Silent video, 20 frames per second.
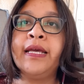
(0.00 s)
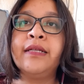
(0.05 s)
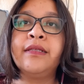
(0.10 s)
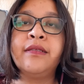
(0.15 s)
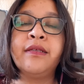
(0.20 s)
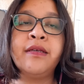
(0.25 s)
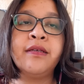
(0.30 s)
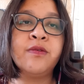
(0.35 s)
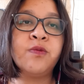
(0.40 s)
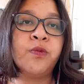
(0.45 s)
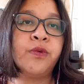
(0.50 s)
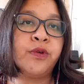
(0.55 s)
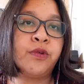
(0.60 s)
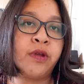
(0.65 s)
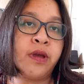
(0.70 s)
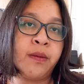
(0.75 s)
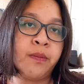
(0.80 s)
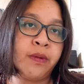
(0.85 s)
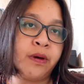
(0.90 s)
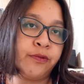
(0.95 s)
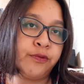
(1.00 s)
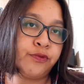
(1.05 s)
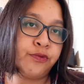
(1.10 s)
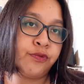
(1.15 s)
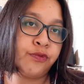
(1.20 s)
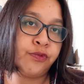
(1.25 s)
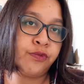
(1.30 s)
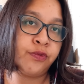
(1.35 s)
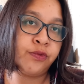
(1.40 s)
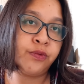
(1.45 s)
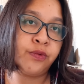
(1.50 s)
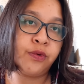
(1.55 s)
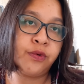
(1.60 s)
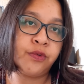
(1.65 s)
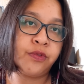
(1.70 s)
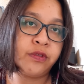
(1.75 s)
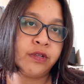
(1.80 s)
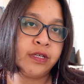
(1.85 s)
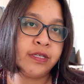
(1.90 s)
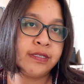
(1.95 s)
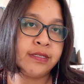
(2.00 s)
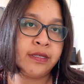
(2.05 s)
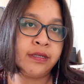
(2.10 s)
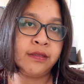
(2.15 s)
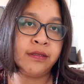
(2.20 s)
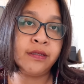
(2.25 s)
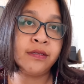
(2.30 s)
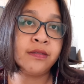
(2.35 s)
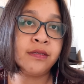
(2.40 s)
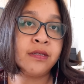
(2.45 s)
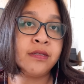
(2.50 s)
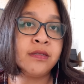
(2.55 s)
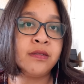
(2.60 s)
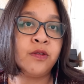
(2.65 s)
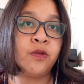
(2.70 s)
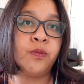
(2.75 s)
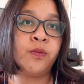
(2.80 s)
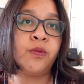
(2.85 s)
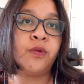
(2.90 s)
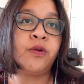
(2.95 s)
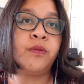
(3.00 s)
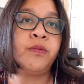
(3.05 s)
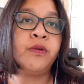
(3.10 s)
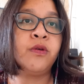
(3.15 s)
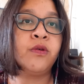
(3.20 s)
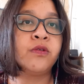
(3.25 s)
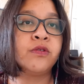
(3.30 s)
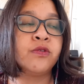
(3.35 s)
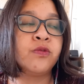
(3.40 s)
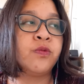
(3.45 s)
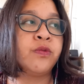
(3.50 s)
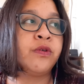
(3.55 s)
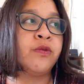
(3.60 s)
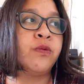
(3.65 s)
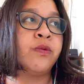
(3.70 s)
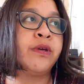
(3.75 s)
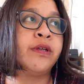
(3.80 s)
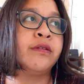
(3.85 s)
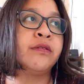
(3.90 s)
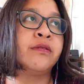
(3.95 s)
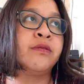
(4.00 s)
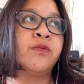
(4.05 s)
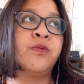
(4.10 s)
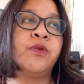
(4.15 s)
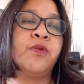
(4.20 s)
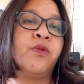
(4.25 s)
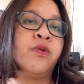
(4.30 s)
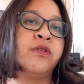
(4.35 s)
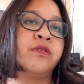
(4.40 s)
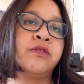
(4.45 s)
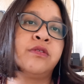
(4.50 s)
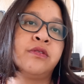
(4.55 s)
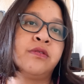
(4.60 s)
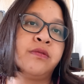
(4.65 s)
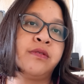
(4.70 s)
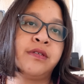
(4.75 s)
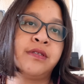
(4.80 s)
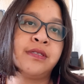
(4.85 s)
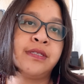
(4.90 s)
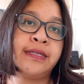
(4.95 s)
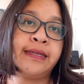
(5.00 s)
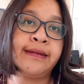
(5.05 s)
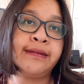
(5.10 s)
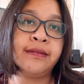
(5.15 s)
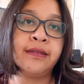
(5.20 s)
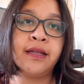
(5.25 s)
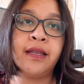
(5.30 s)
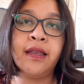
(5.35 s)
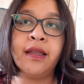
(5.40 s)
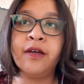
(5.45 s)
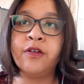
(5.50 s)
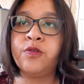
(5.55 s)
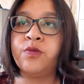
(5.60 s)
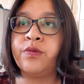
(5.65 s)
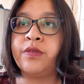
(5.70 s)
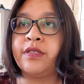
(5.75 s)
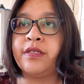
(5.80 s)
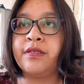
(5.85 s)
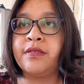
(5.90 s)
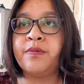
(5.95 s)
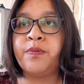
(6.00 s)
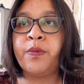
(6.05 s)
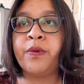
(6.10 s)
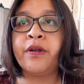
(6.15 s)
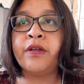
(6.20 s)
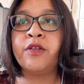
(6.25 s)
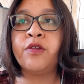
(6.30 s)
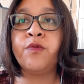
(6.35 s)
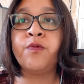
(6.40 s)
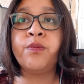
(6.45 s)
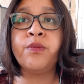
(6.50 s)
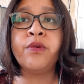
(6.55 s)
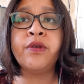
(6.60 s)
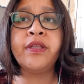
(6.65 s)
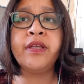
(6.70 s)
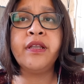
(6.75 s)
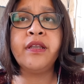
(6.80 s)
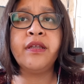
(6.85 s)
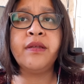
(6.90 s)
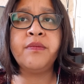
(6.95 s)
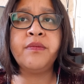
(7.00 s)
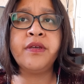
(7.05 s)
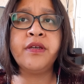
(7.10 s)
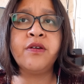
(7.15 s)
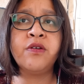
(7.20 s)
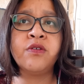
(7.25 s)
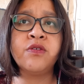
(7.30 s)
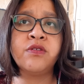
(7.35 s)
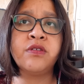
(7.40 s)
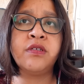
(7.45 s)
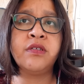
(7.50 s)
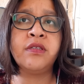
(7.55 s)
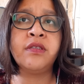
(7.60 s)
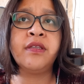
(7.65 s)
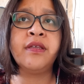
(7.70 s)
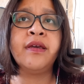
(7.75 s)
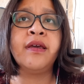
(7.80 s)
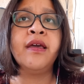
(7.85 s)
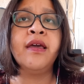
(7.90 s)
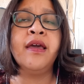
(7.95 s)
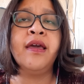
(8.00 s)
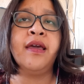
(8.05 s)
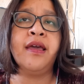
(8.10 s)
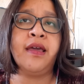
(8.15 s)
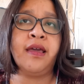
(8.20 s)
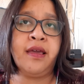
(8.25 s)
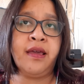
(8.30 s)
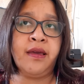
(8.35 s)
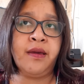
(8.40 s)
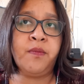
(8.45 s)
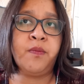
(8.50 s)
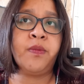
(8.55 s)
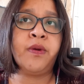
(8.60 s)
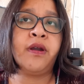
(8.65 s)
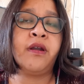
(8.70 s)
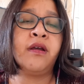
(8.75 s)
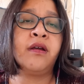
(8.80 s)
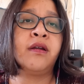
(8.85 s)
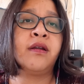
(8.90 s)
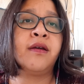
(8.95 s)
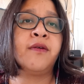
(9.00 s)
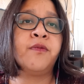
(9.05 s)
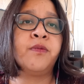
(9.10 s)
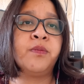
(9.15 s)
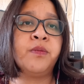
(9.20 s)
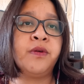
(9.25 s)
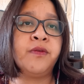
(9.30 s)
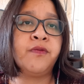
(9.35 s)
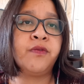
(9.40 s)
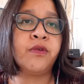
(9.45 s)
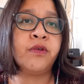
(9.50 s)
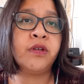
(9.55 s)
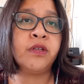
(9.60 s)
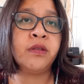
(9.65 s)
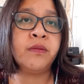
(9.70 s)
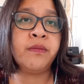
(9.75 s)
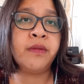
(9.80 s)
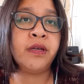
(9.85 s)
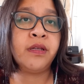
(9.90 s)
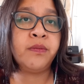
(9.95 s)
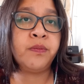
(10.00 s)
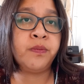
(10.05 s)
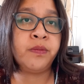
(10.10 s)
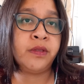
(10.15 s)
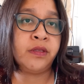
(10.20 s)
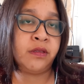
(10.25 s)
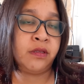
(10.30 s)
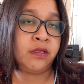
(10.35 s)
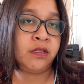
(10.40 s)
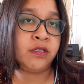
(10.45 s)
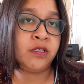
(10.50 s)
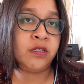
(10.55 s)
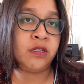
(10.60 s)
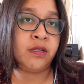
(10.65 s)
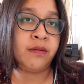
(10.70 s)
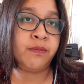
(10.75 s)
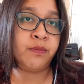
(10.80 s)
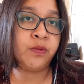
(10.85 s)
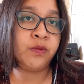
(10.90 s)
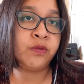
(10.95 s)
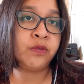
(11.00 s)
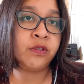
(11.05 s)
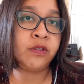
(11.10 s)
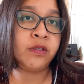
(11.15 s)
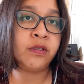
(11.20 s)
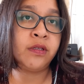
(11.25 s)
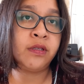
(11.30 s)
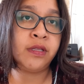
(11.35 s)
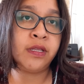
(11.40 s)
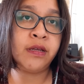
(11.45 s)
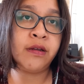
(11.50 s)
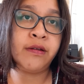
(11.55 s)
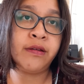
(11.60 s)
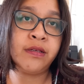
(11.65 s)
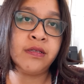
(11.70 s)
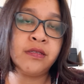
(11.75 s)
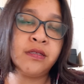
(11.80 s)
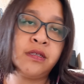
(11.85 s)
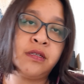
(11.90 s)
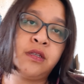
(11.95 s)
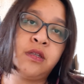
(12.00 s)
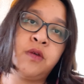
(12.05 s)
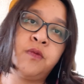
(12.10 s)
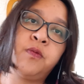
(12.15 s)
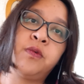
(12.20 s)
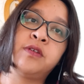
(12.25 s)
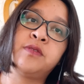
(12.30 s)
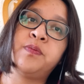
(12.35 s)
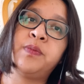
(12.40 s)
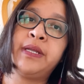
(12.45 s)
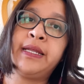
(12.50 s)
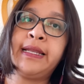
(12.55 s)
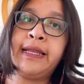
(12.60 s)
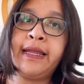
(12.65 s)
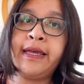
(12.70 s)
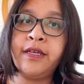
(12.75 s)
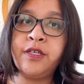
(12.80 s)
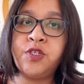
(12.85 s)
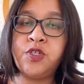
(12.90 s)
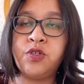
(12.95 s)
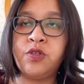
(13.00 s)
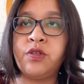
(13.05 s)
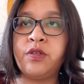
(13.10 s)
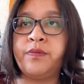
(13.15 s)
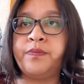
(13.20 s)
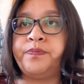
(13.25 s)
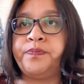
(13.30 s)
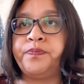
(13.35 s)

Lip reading: These were about 2 or 3 sentences, no more, because we want to extend a lot with this part of modeling, because in the paragraph before, in the main teaching input, there is enough explanation.